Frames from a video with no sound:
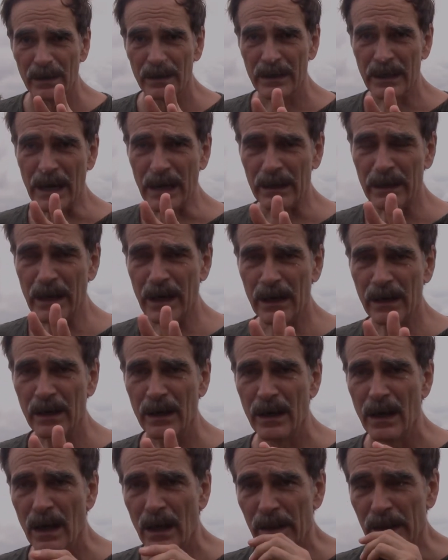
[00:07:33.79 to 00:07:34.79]
technique
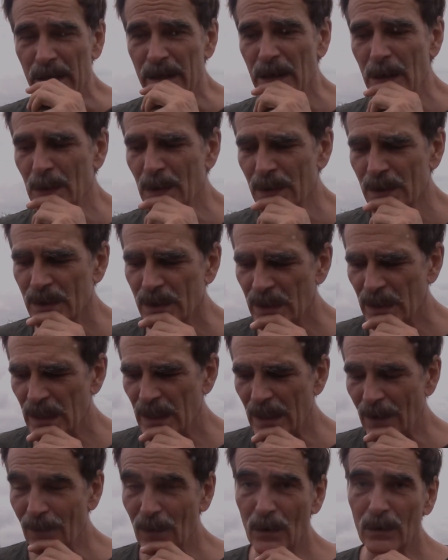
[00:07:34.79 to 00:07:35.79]
that you will
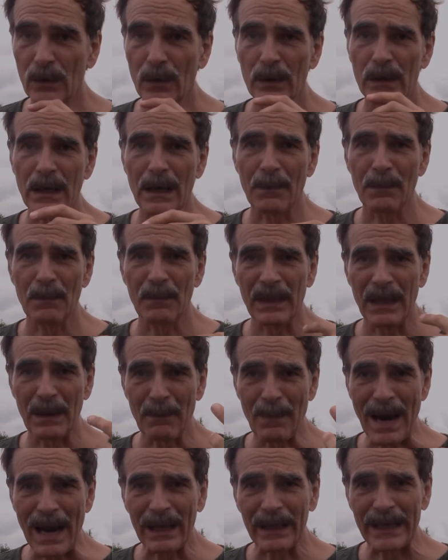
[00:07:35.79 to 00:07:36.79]
see if you look up the
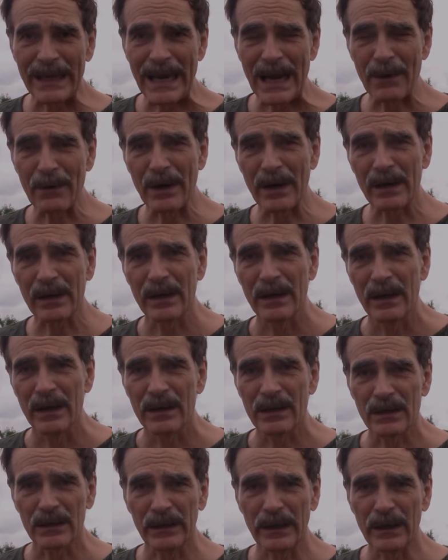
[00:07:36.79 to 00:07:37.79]
Balearic
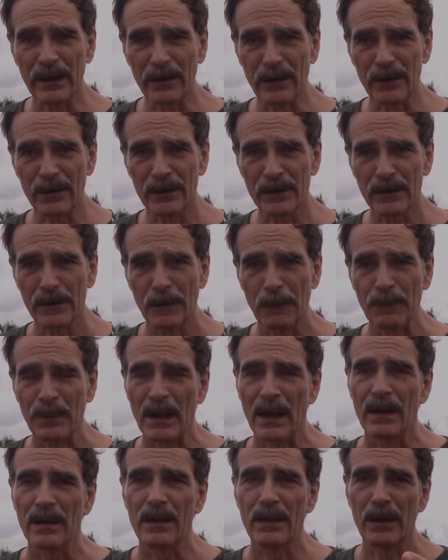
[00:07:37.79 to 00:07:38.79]
slingers,
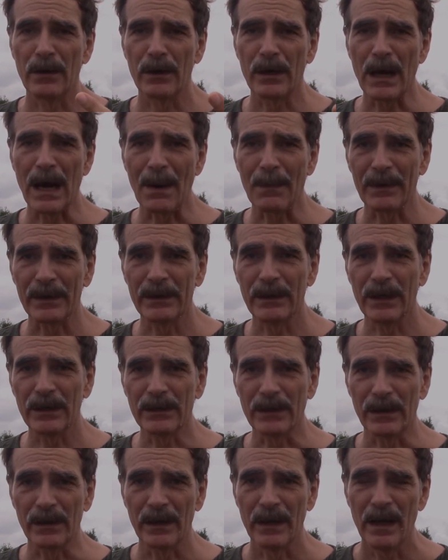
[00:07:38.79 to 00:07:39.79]
their
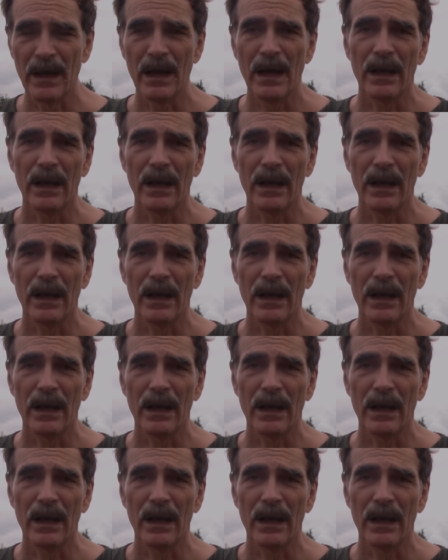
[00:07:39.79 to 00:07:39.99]
competition.